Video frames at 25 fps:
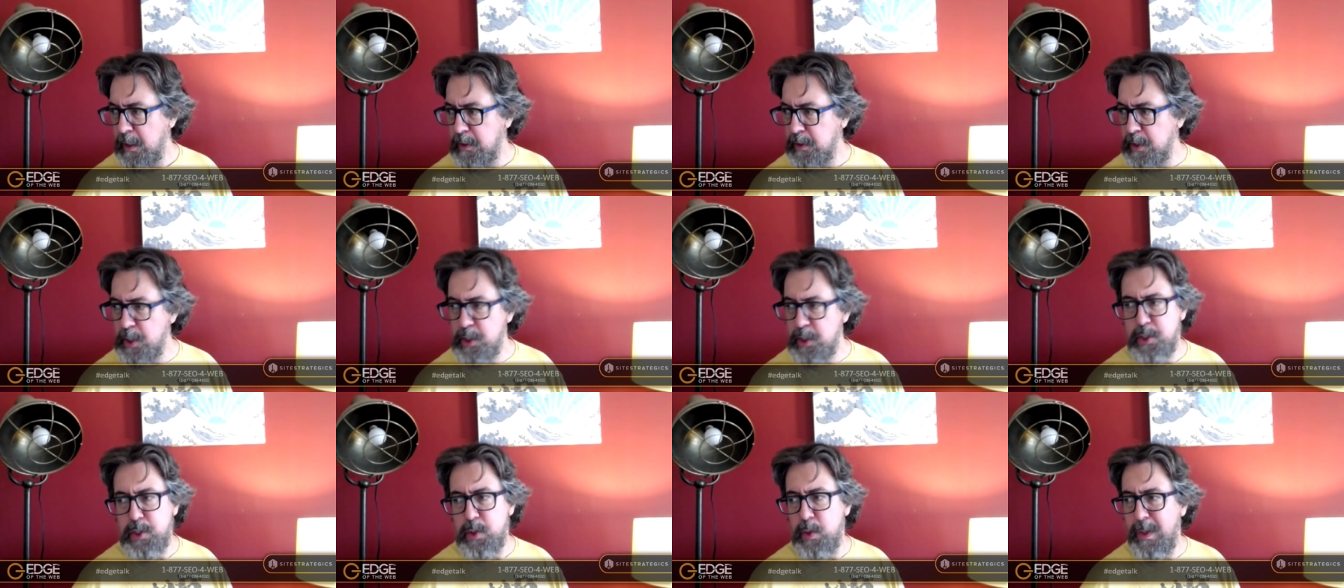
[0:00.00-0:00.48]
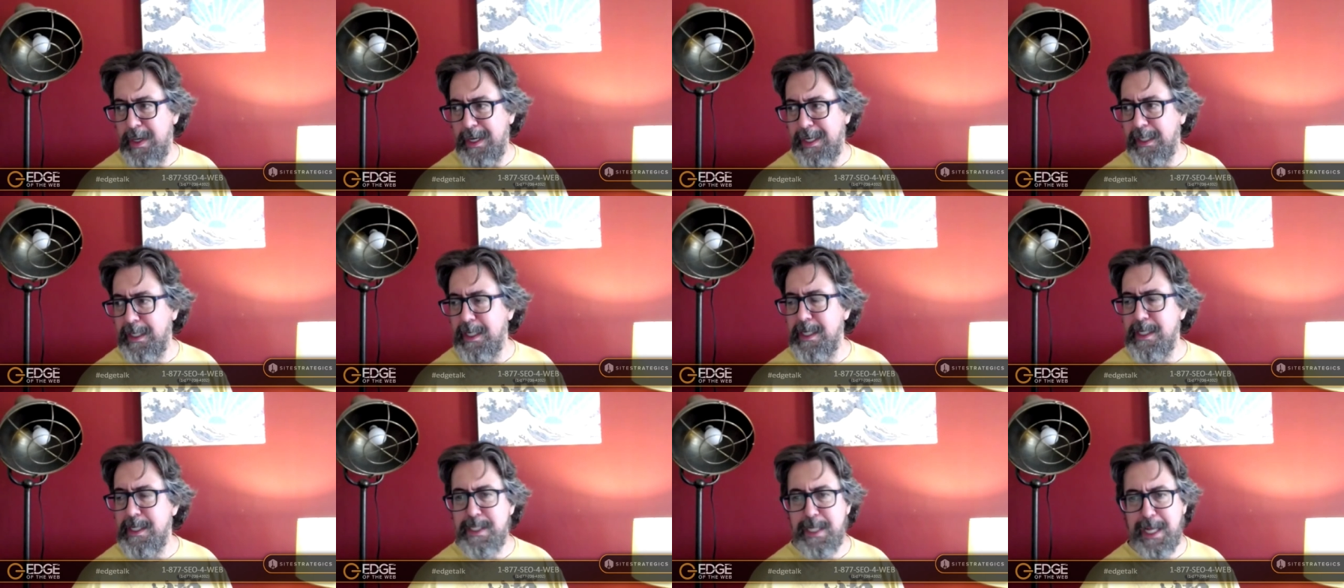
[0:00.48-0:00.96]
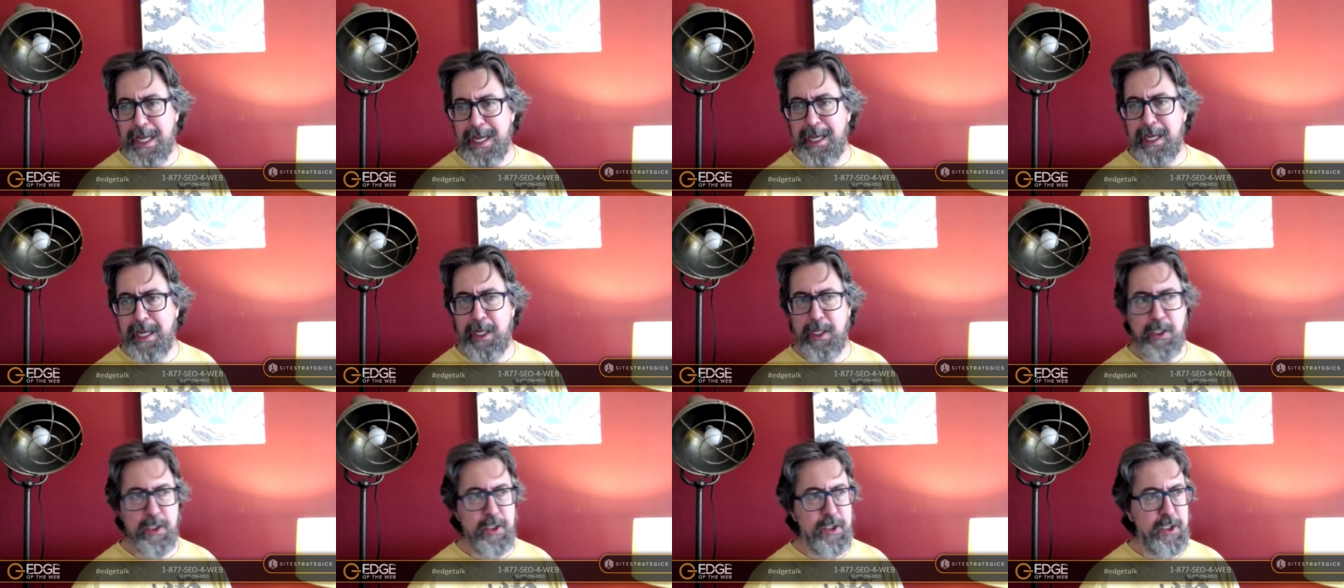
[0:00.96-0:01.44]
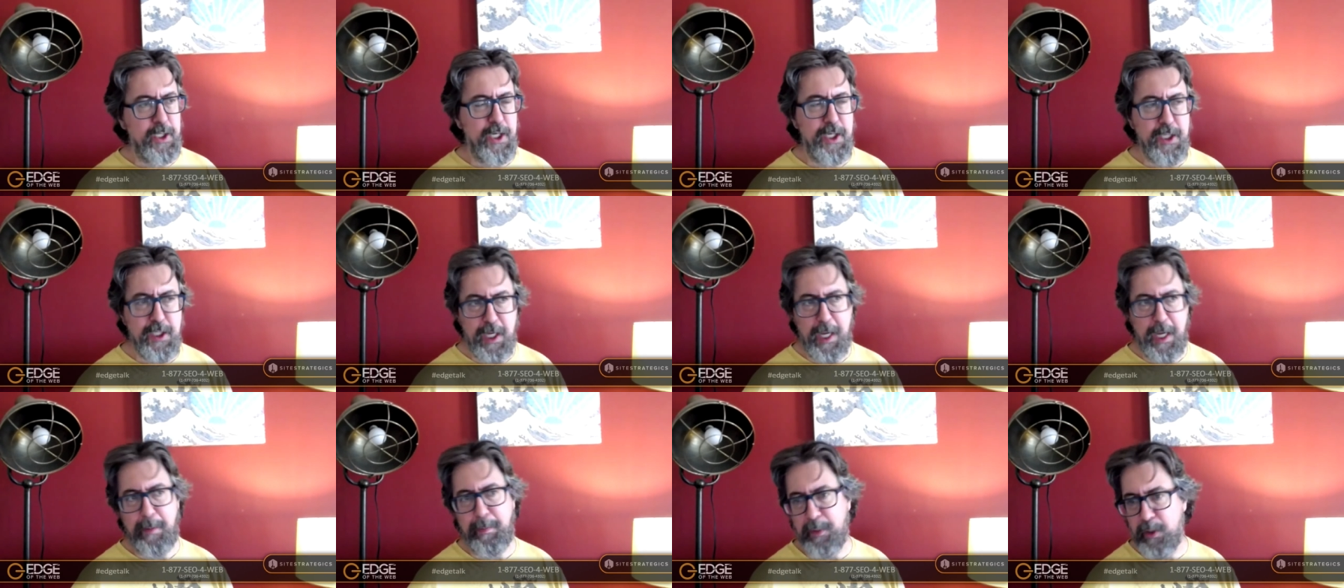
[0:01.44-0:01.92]
Listerine contains
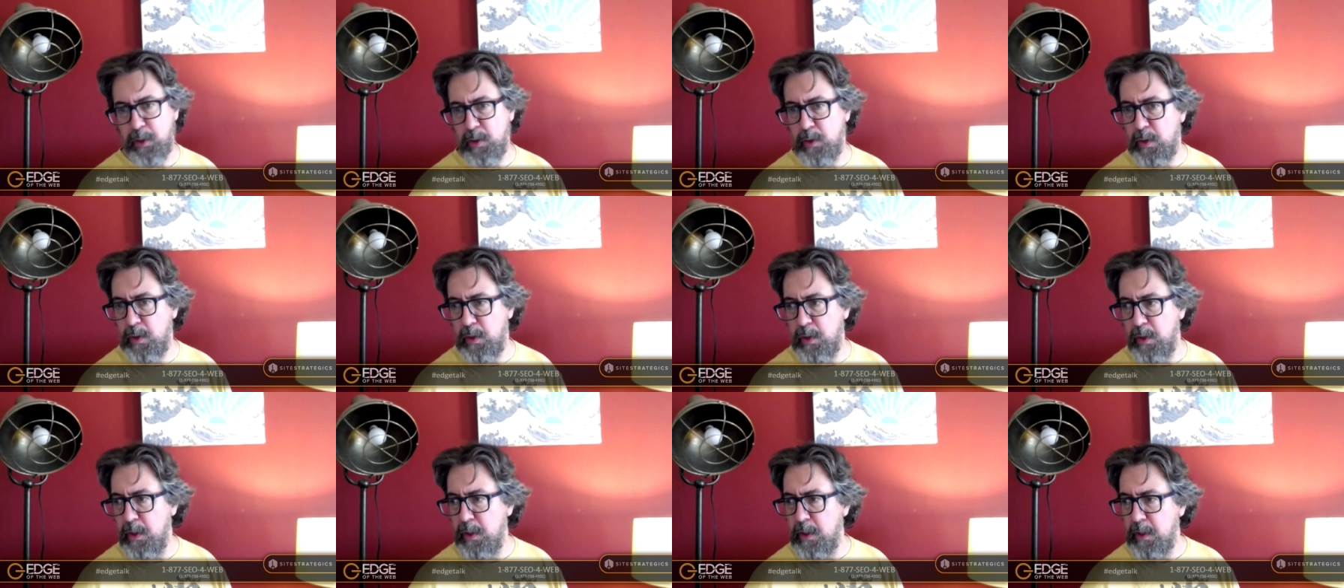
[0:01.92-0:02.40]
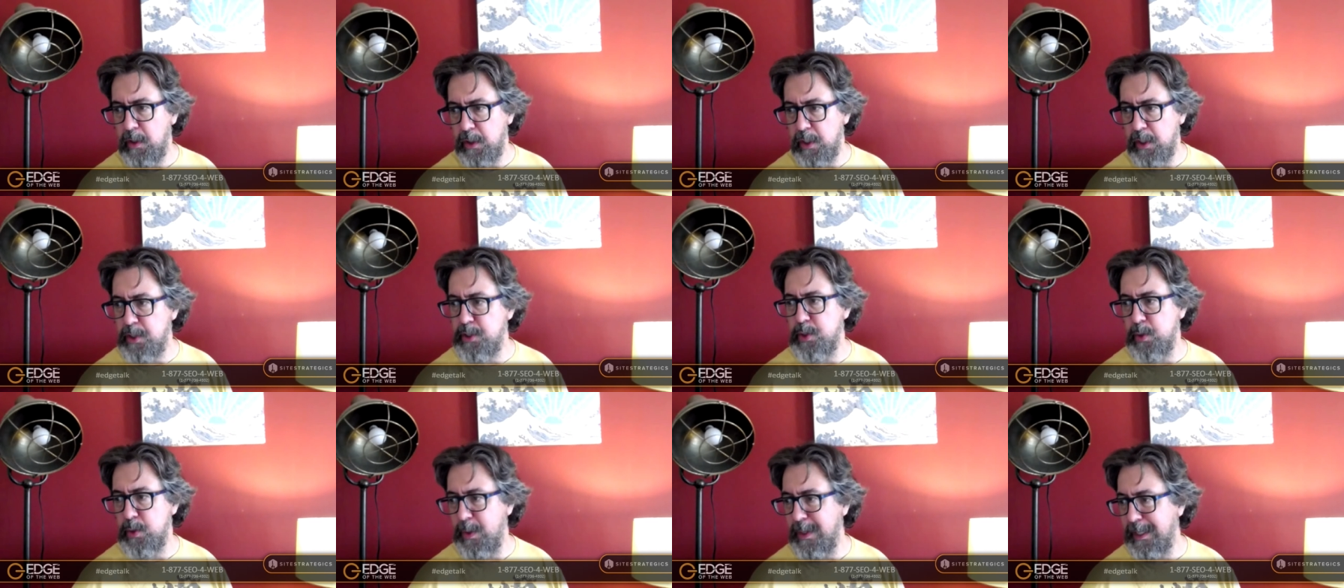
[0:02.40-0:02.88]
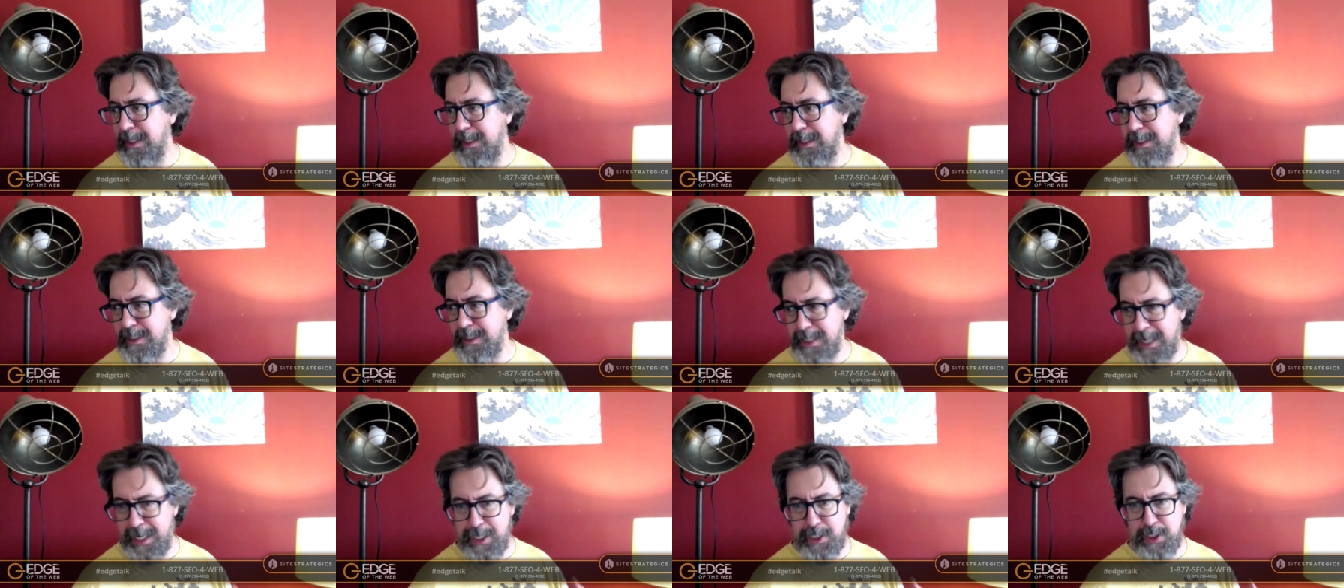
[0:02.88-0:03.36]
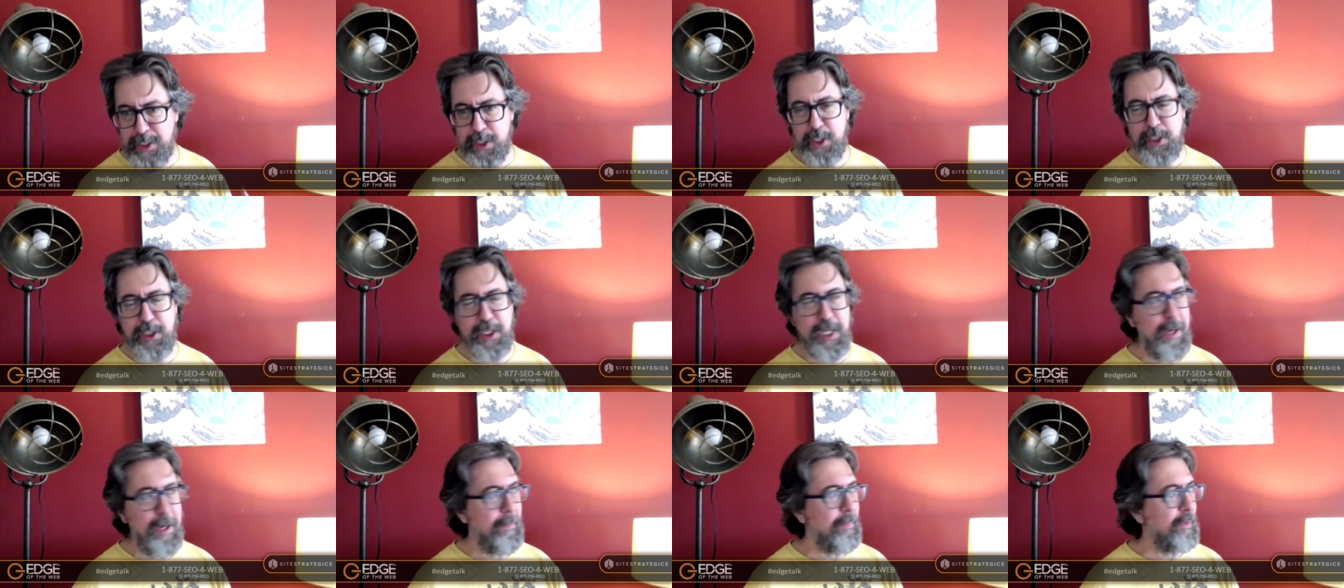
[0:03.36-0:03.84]
this chemical. Mm-hmm. Listerine contains
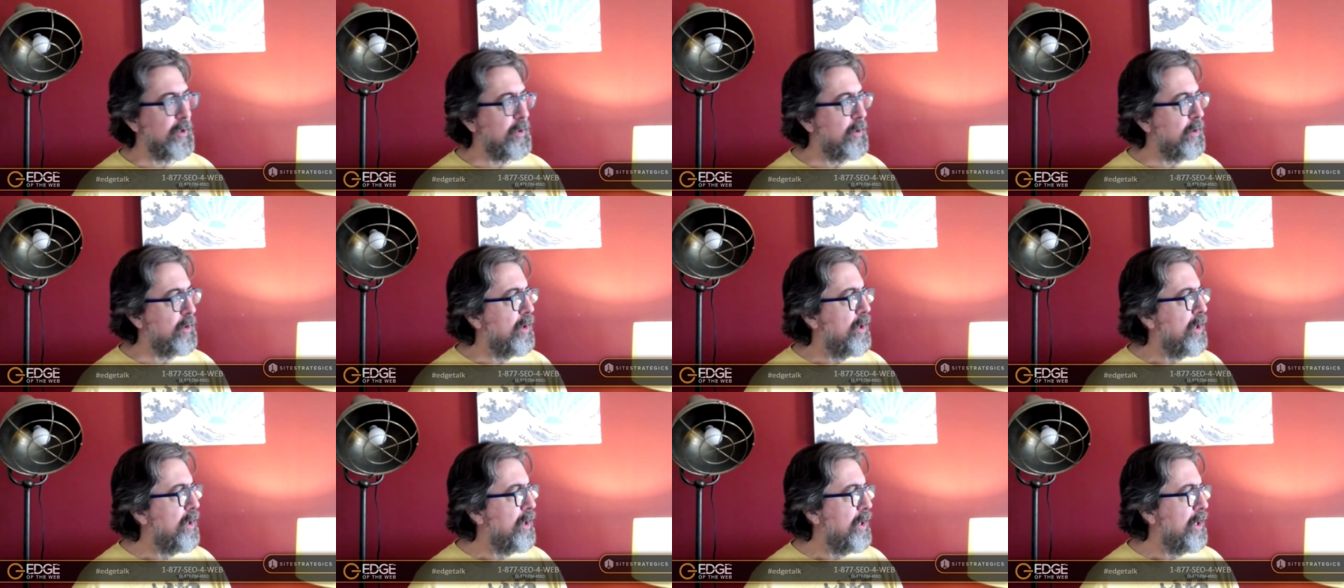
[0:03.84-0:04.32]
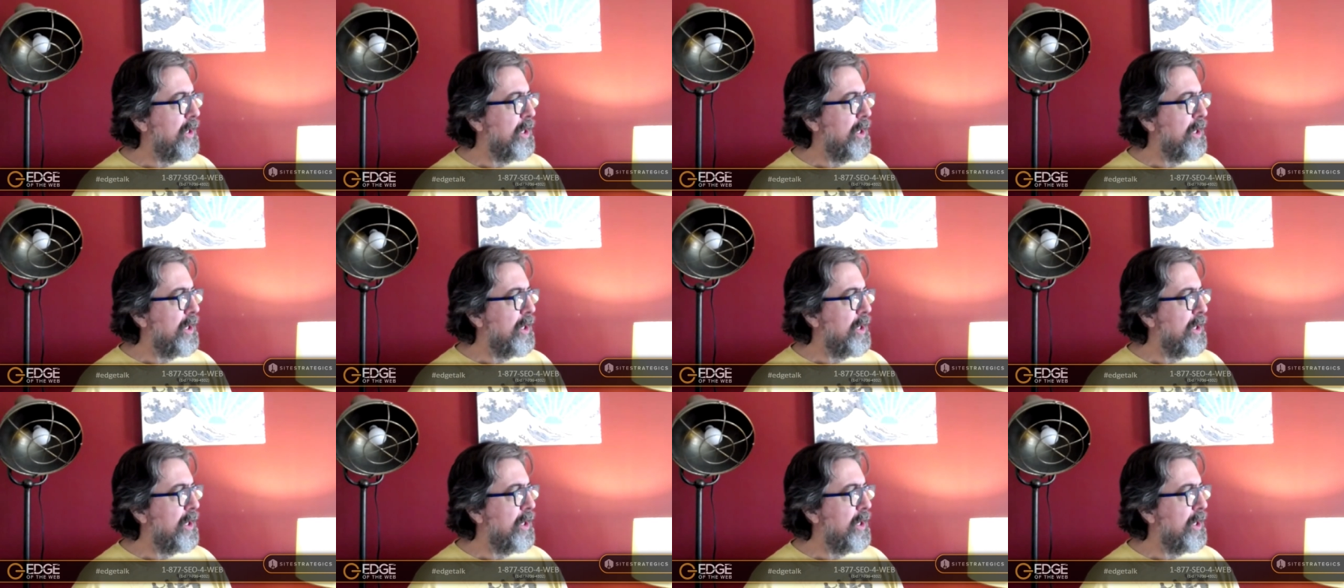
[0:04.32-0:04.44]
this chemical.